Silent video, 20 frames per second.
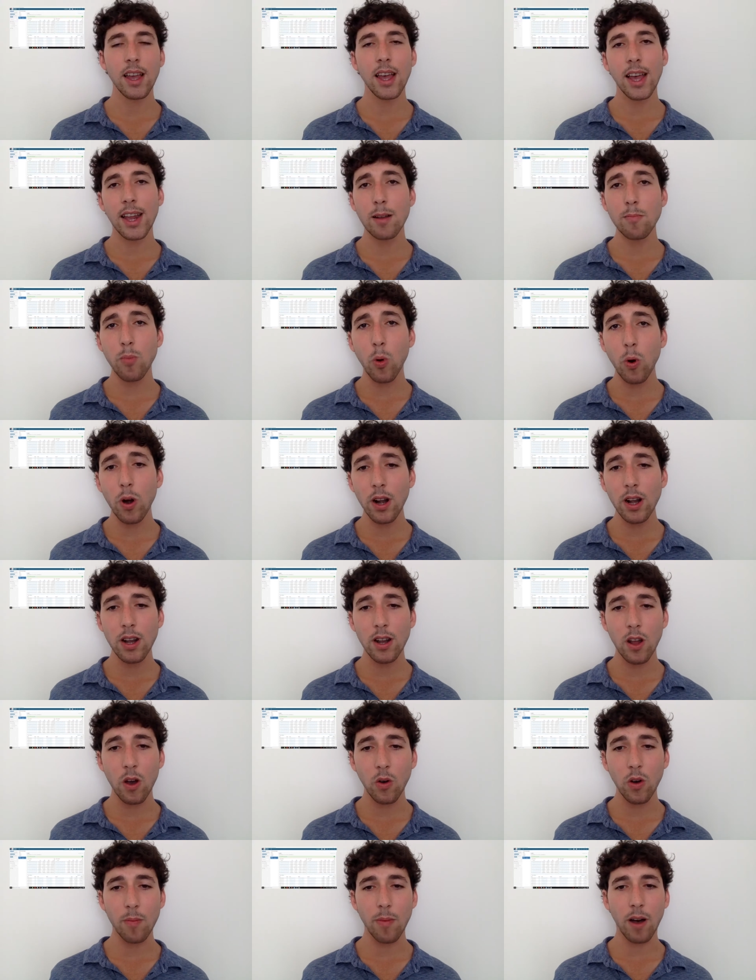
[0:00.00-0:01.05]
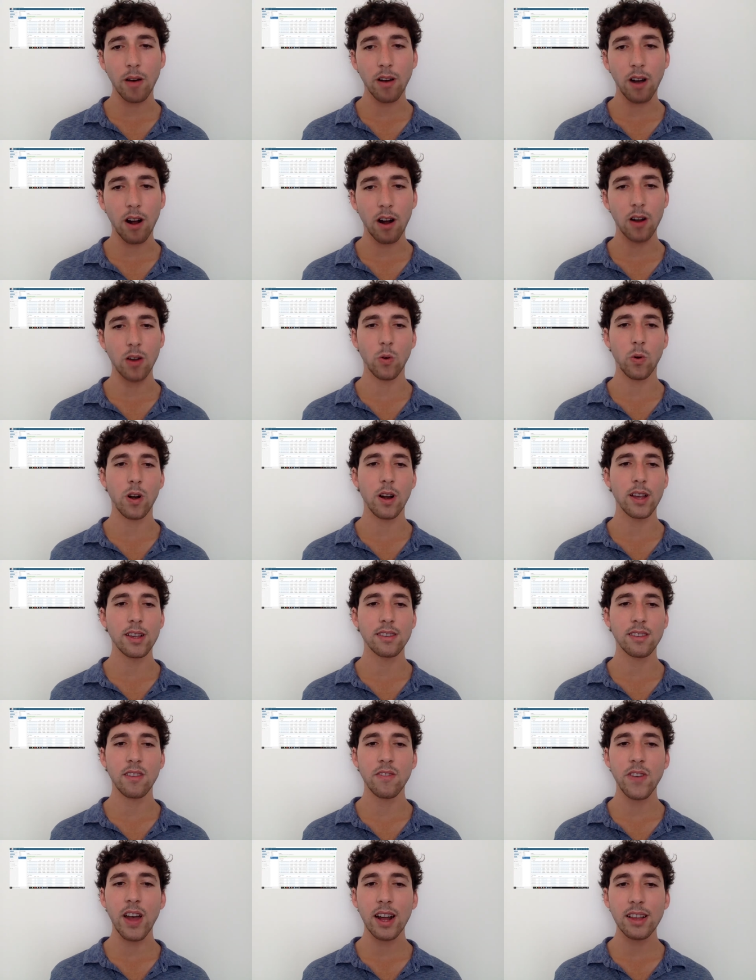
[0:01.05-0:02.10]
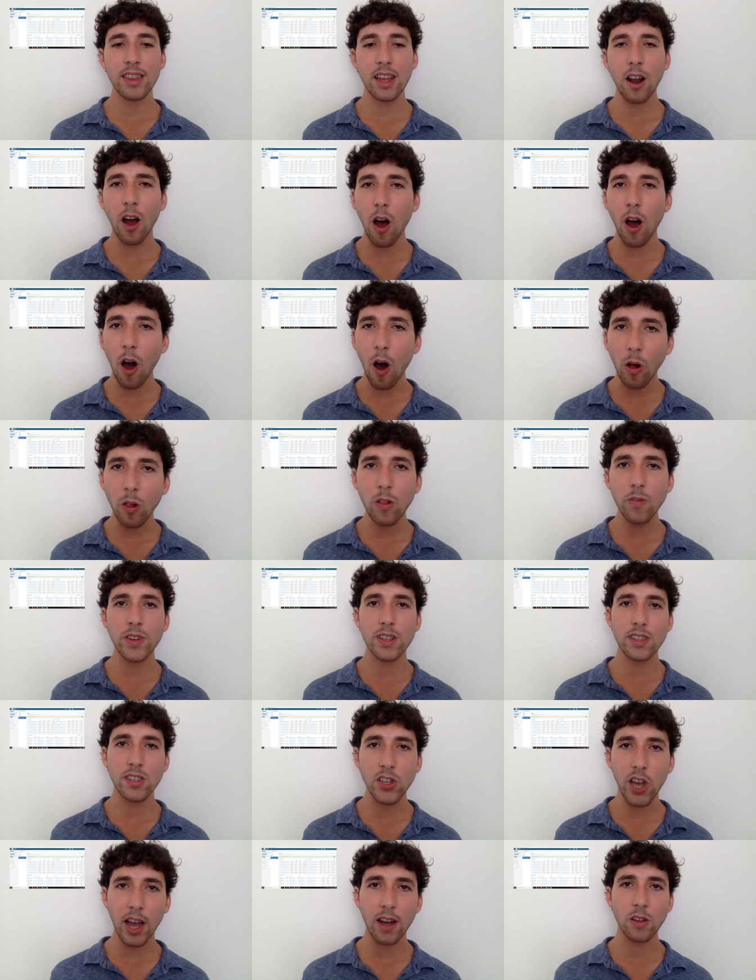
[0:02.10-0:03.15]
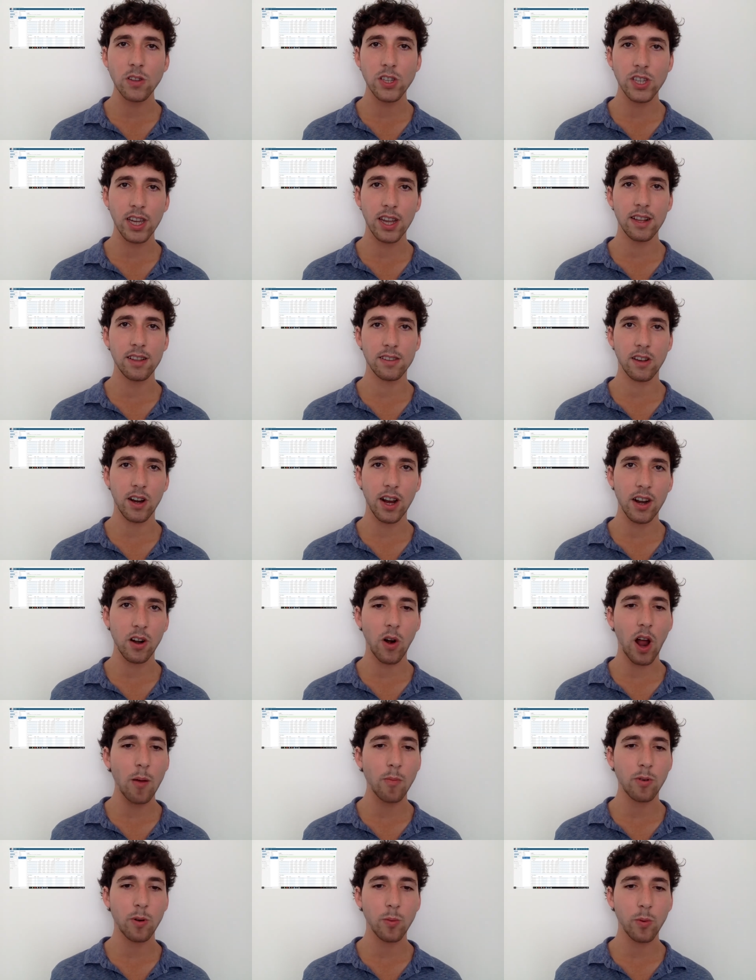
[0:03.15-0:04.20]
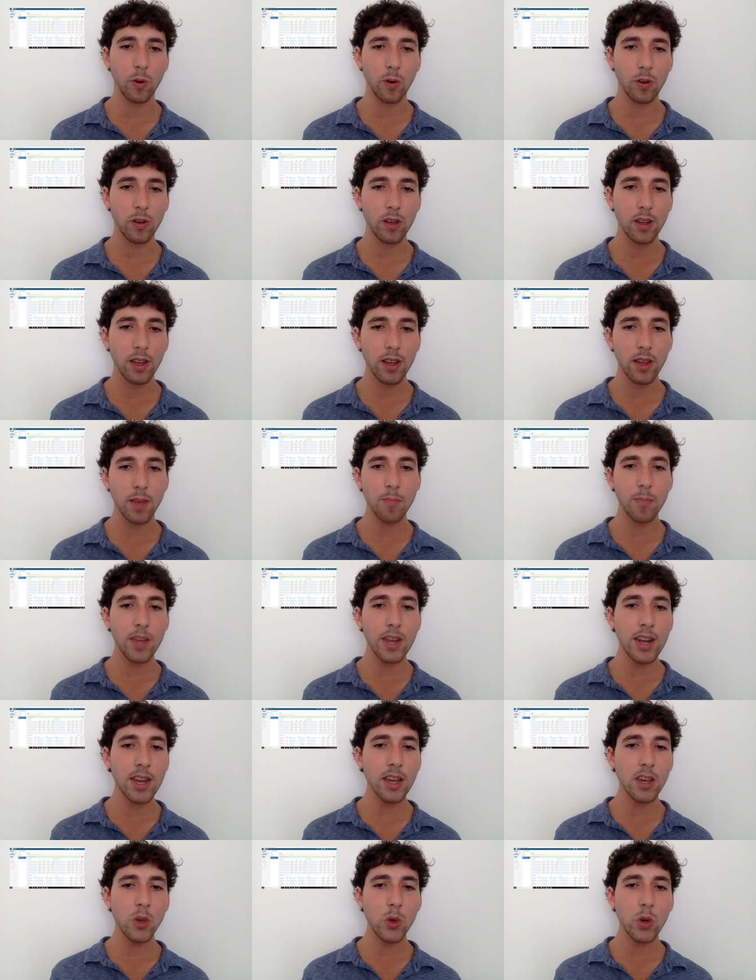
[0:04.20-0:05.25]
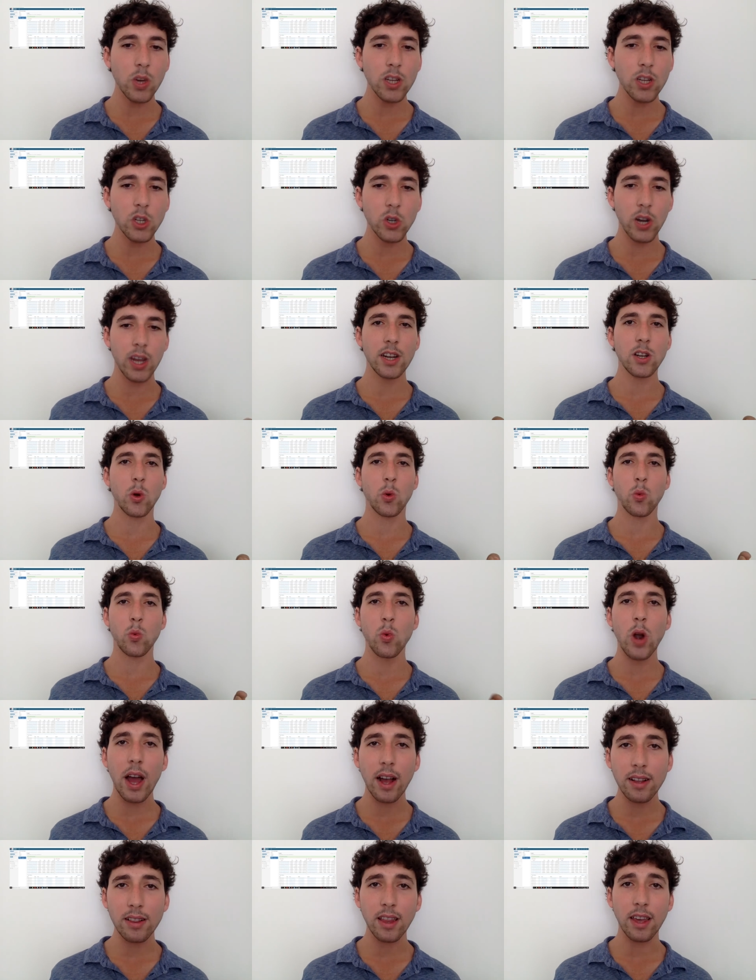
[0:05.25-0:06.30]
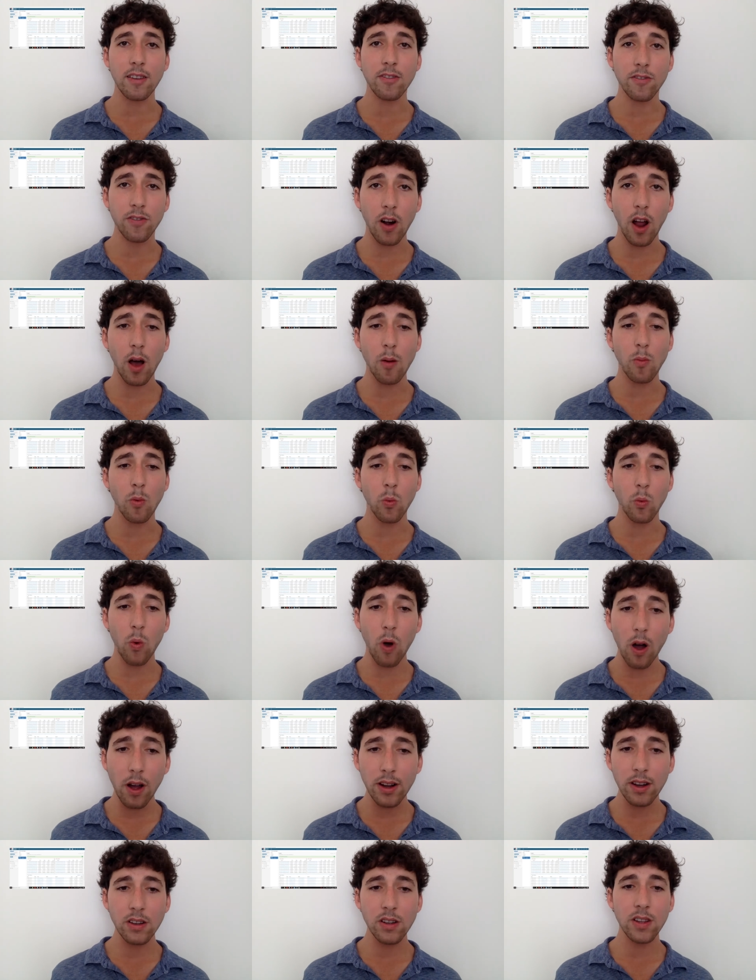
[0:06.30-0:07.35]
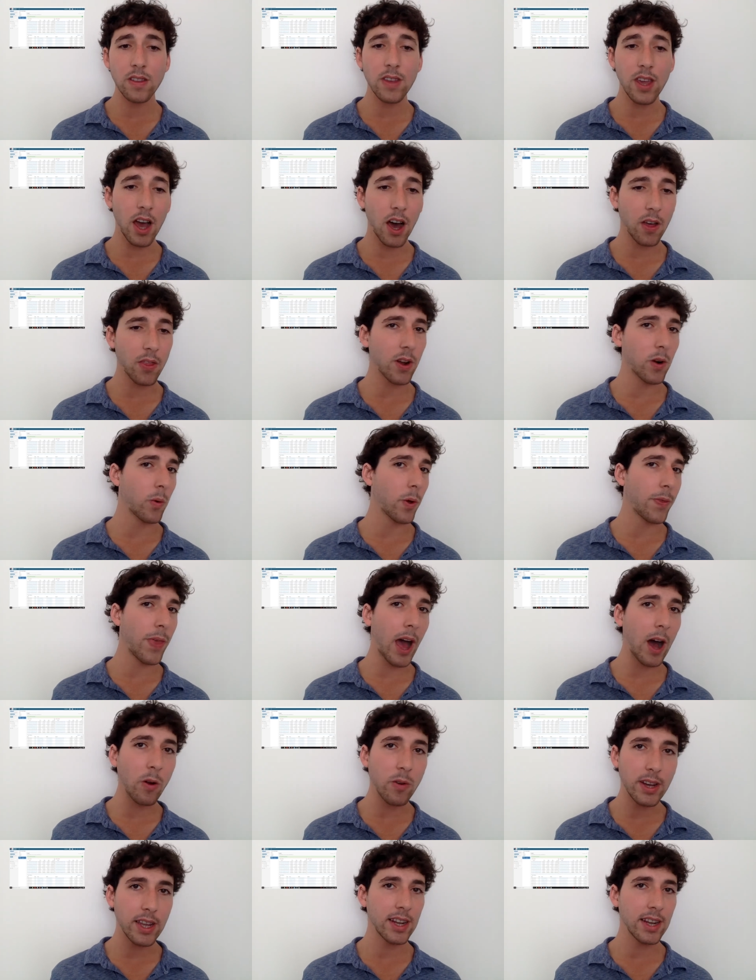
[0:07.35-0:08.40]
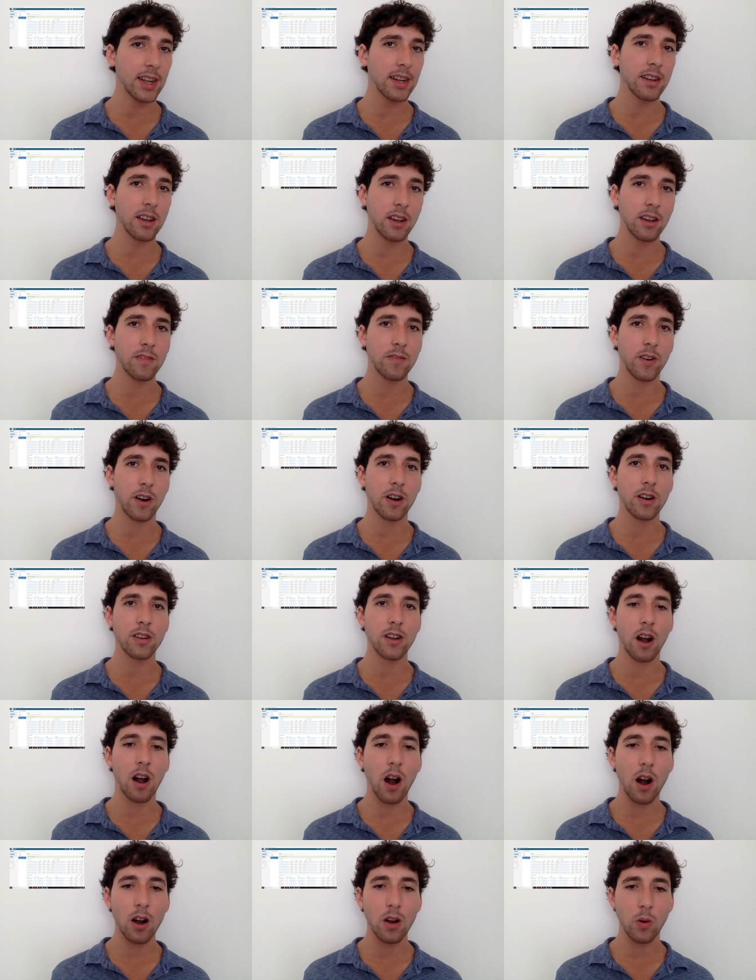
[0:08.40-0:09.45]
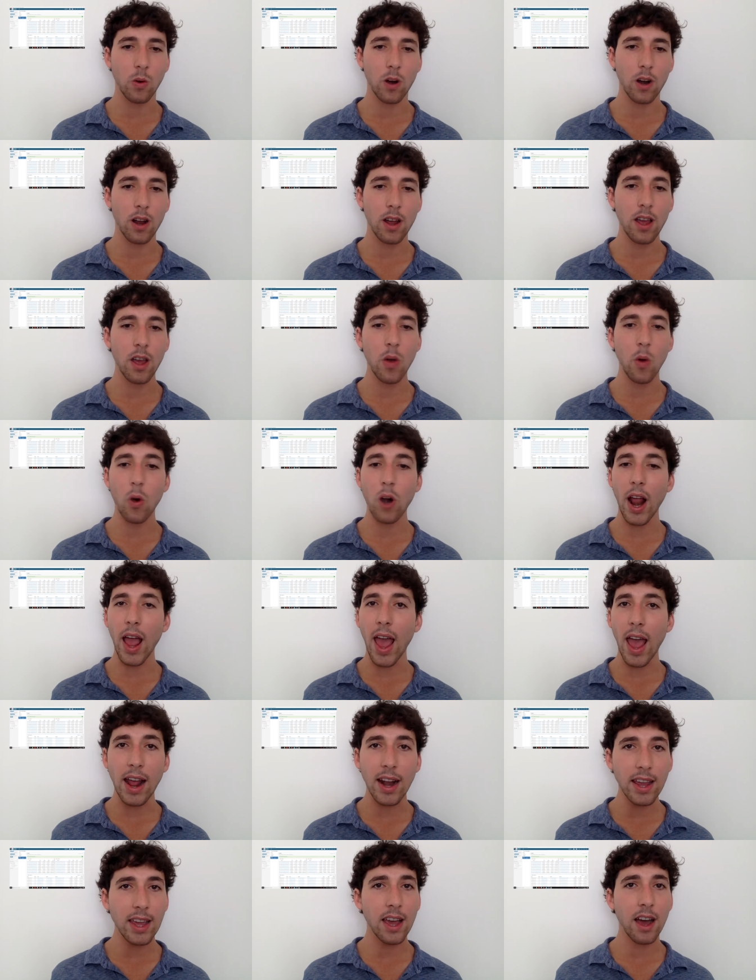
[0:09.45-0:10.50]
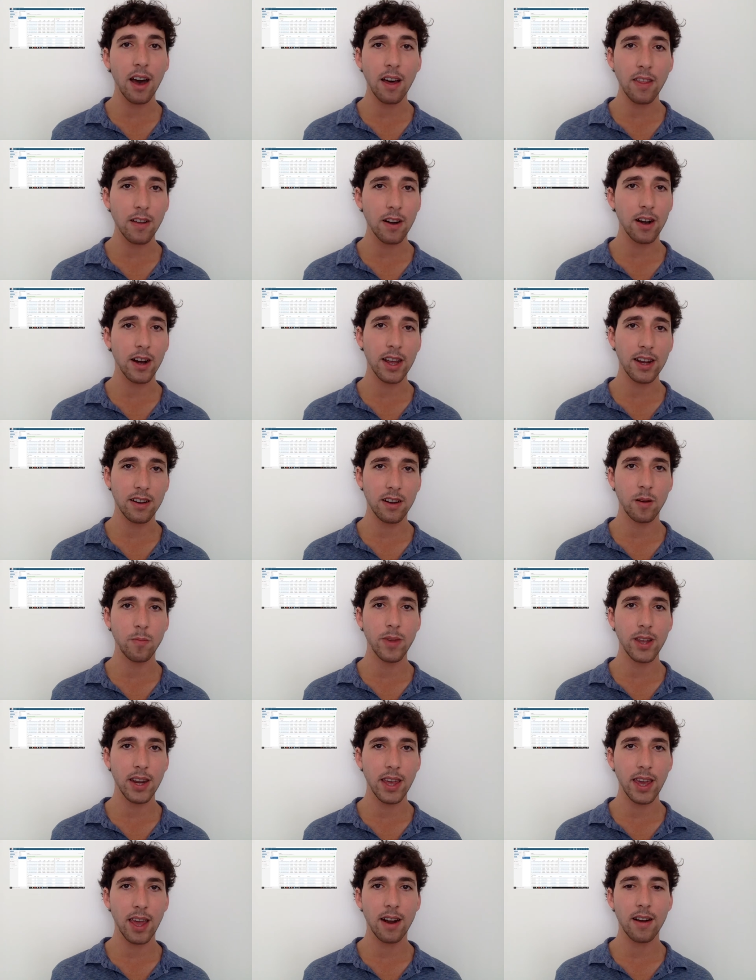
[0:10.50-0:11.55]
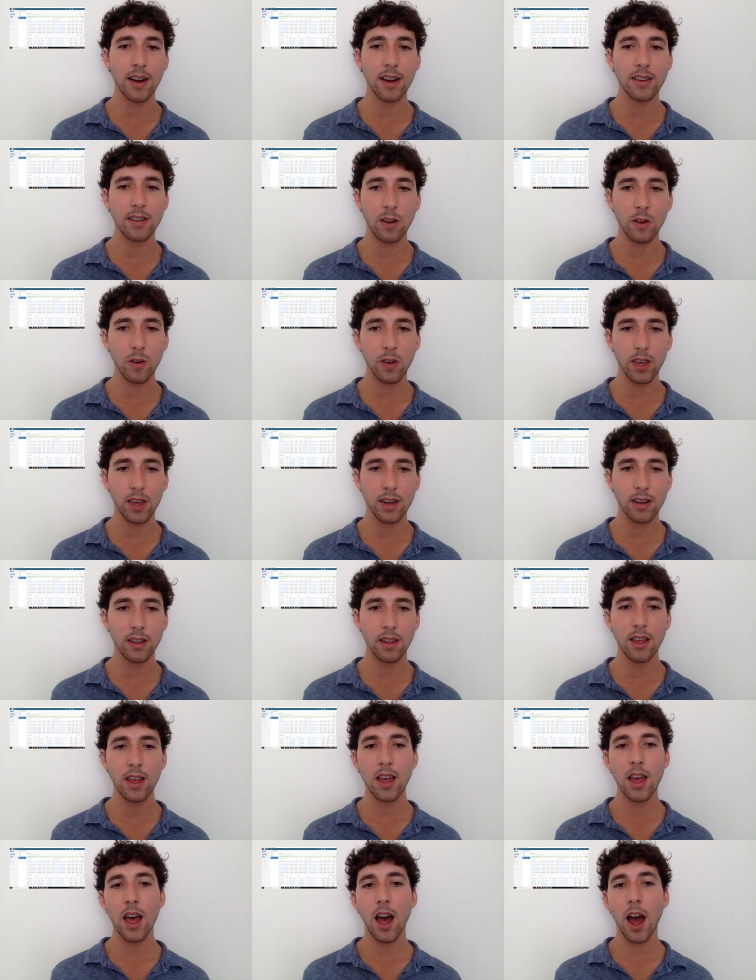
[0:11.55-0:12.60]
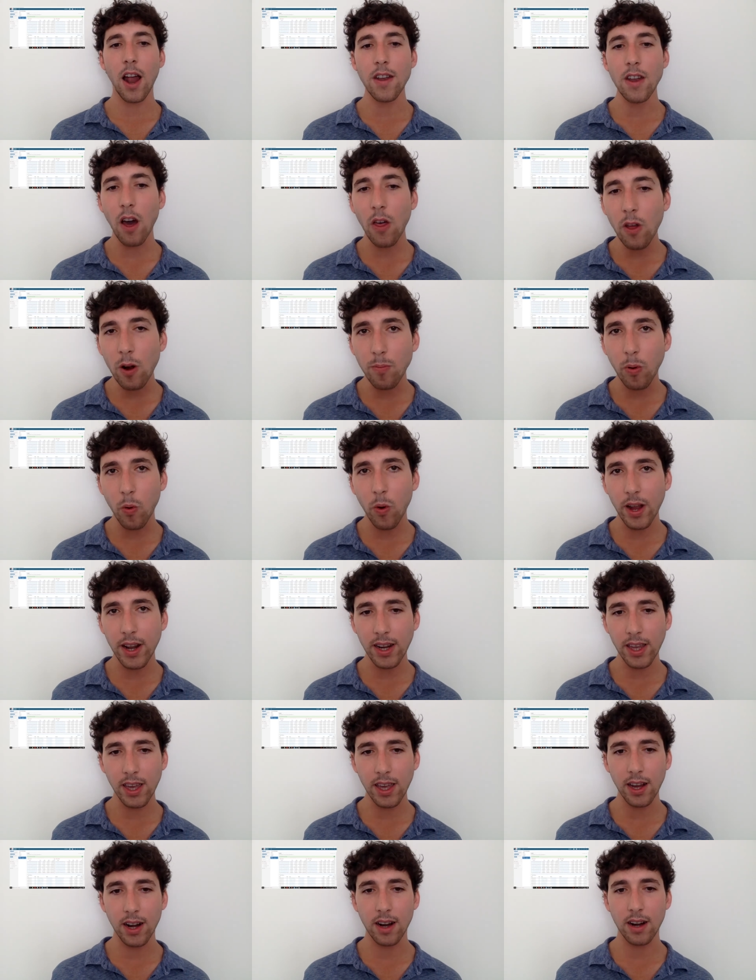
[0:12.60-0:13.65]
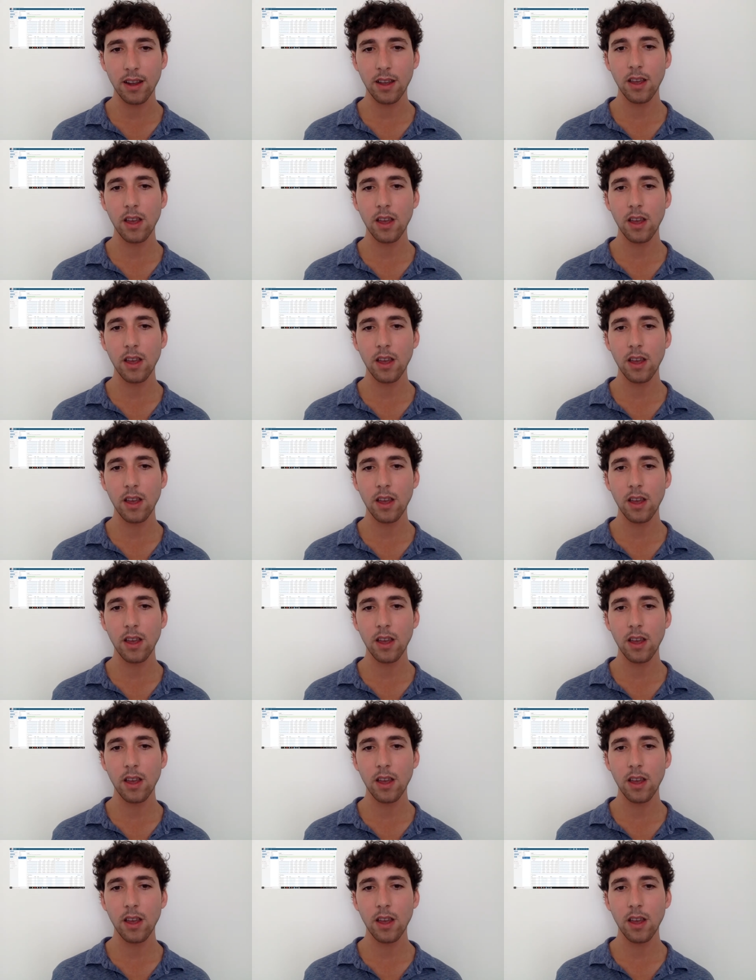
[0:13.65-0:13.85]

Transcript: An important note about Ardor is the fact that all of its child chains are interoperable, meaning you can trade directly from one to the other without needing to convert to Ardor or any other intermediary token. Another point here,